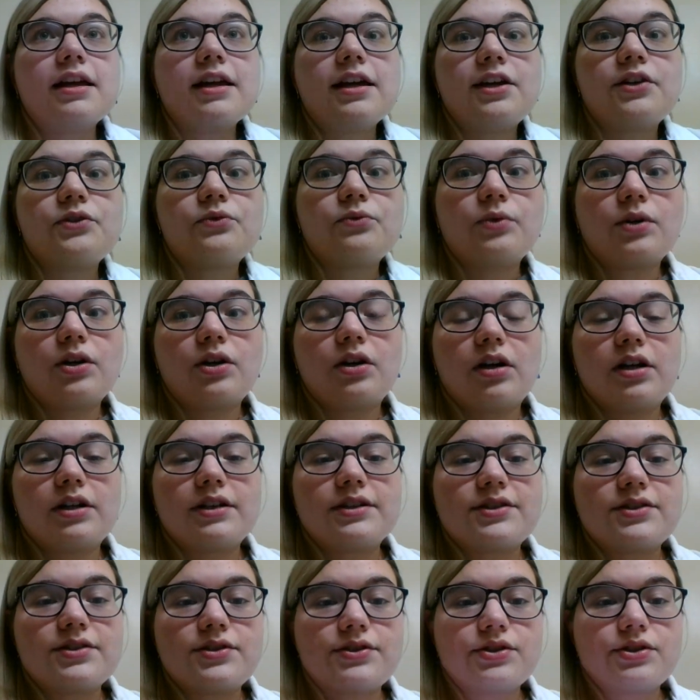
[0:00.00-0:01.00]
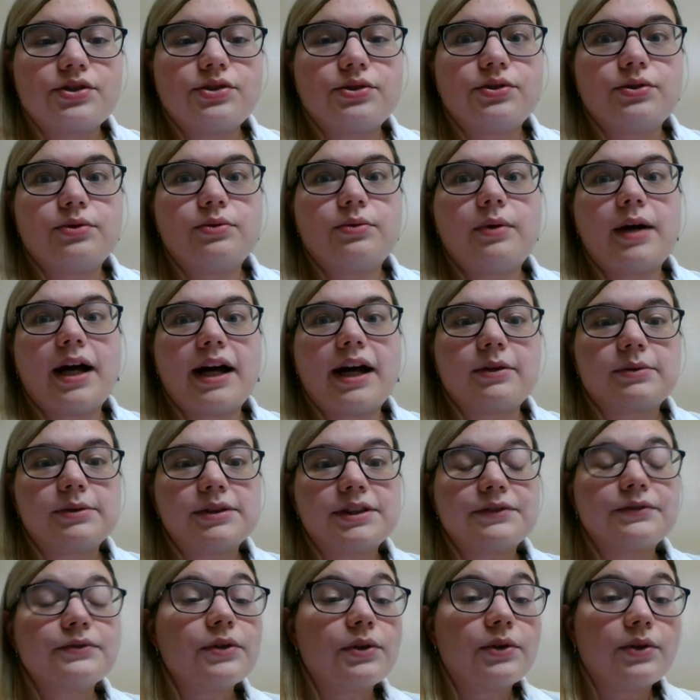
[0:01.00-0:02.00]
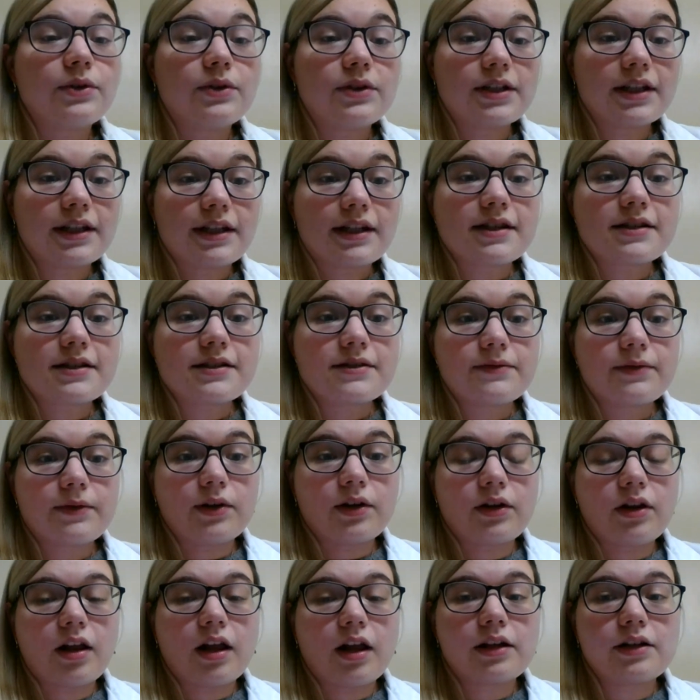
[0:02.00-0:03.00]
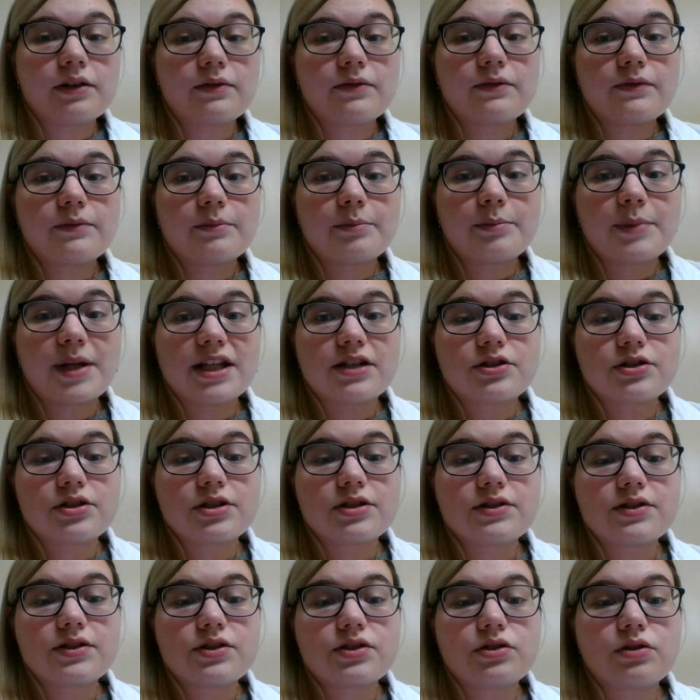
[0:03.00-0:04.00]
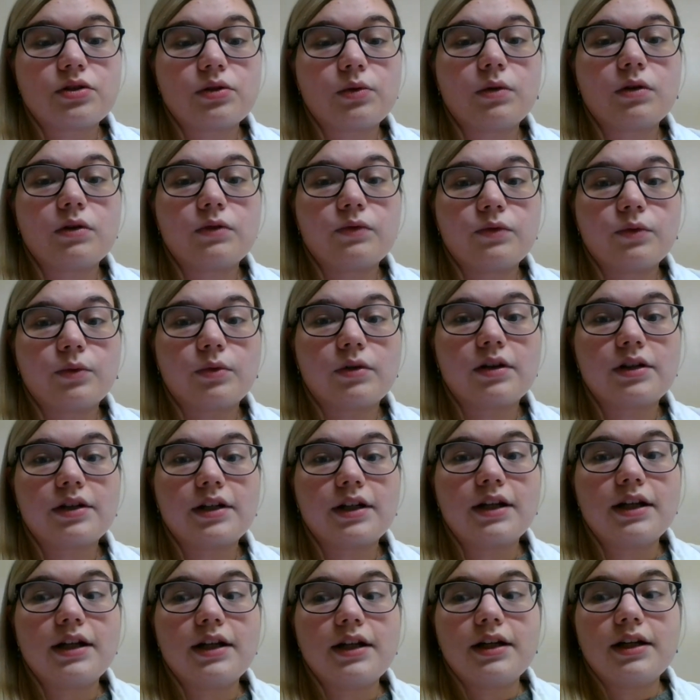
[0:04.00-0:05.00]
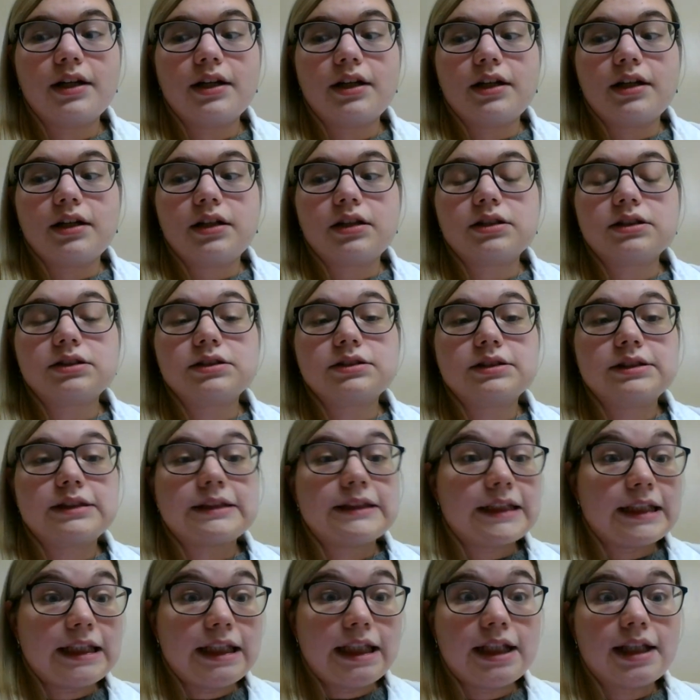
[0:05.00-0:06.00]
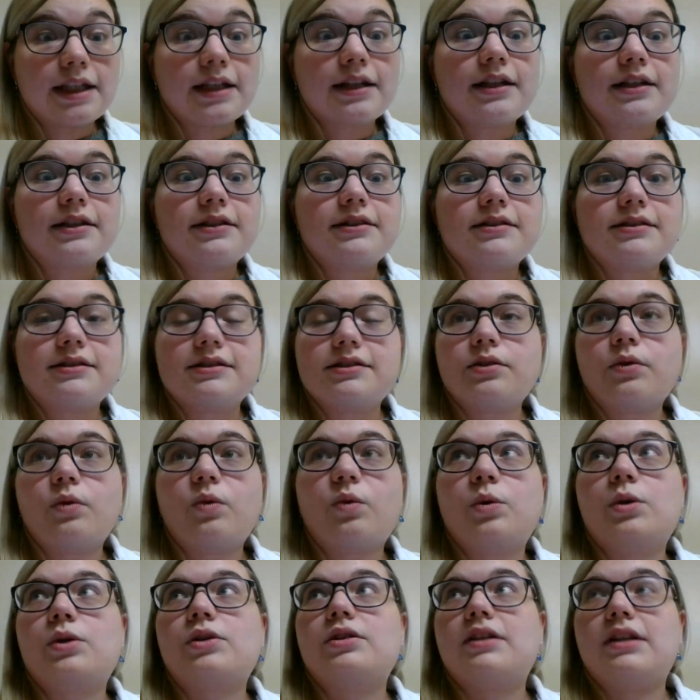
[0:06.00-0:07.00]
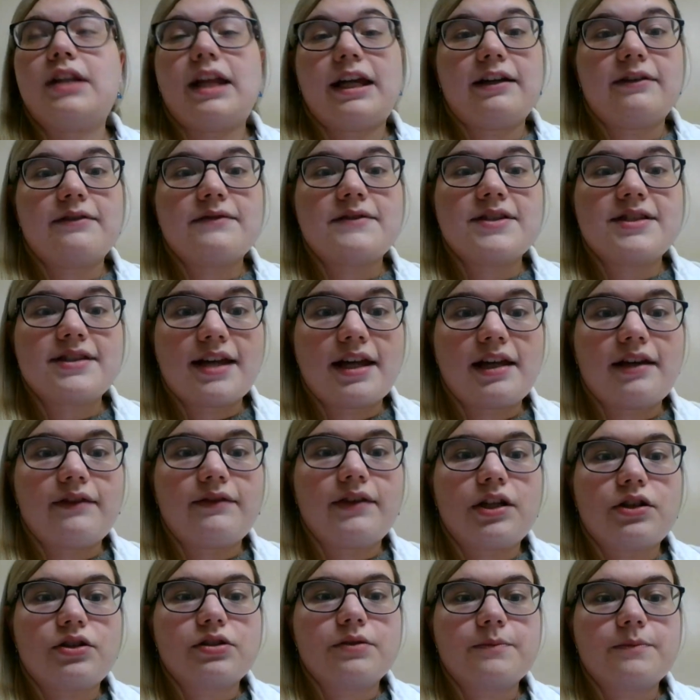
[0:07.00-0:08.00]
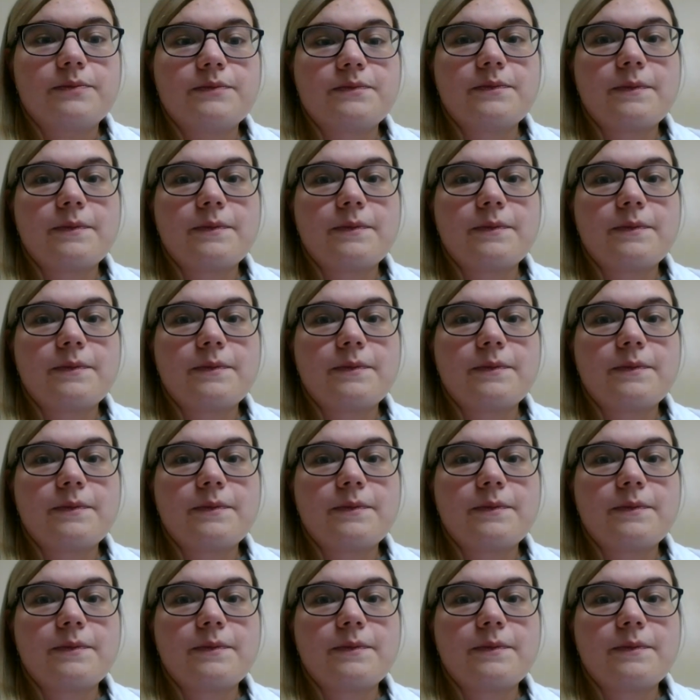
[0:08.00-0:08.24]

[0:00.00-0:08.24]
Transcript: in regards to how difficult it is for a lot of patients to afford needed or life-saving